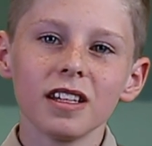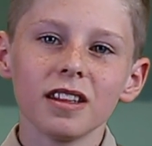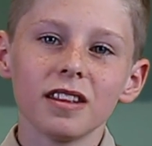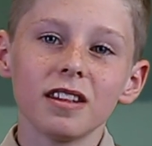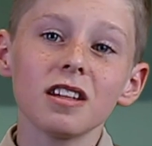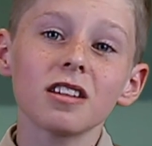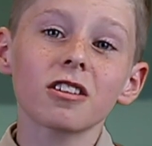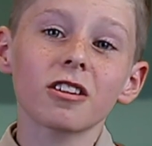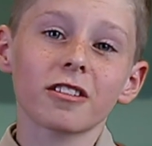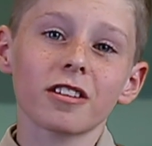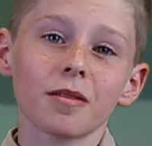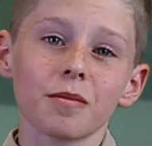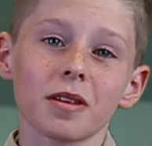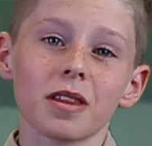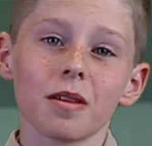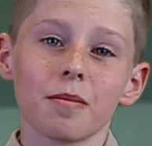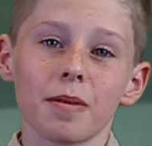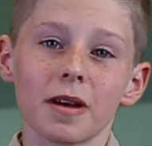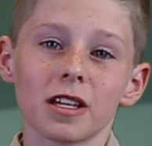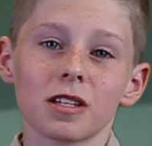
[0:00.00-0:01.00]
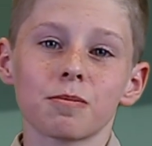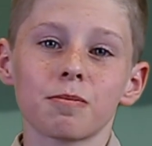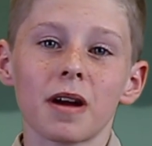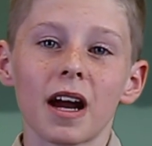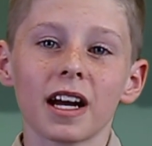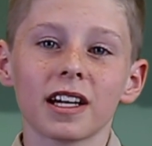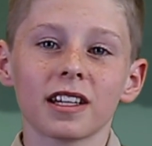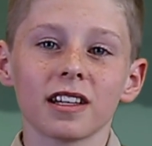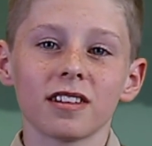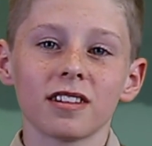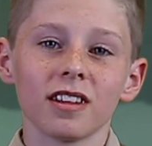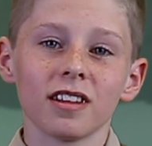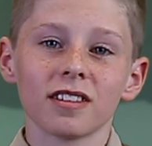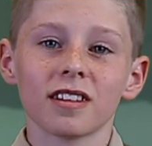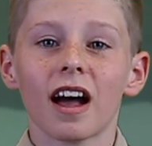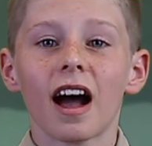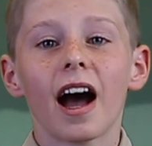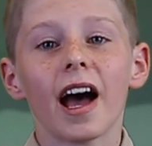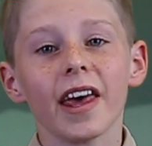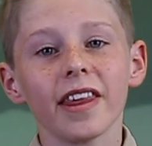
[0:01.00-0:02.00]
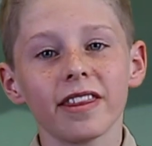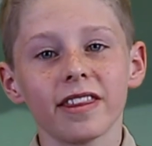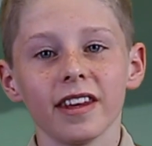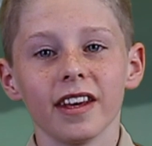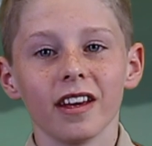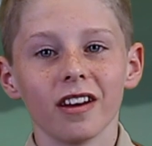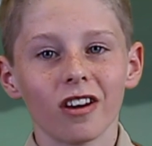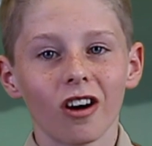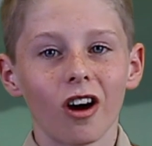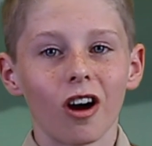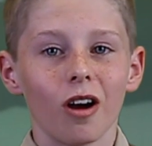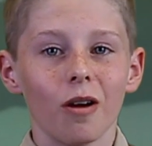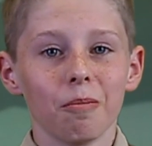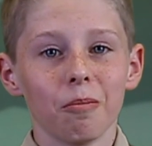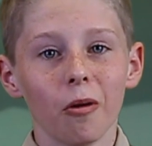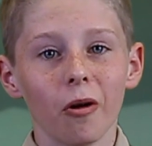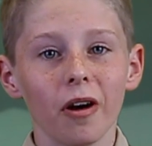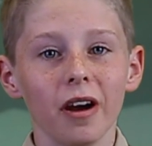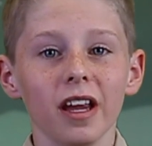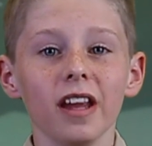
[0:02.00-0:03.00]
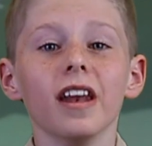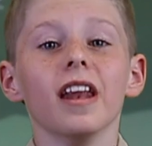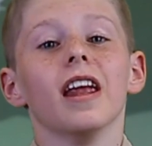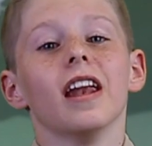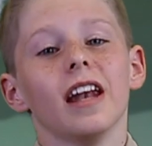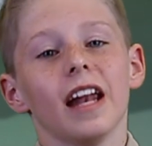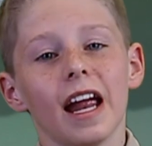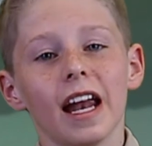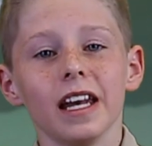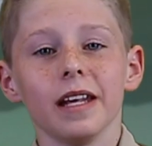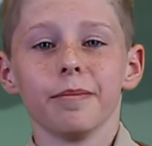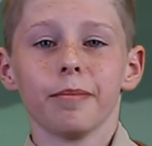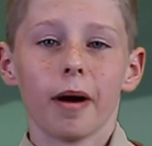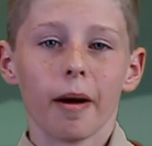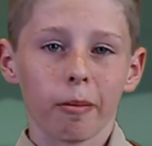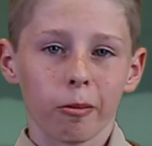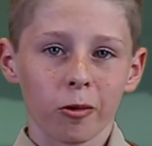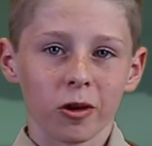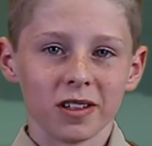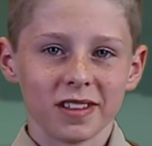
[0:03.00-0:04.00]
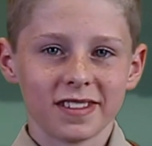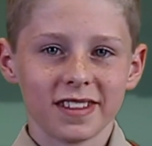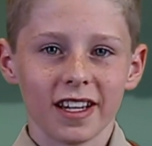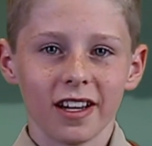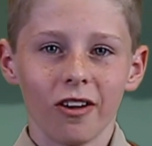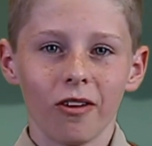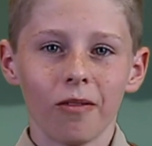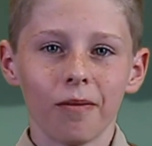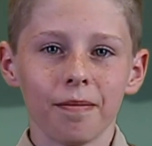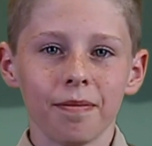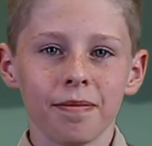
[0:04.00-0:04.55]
These are some of the best practices I think are important in any popcorn sale.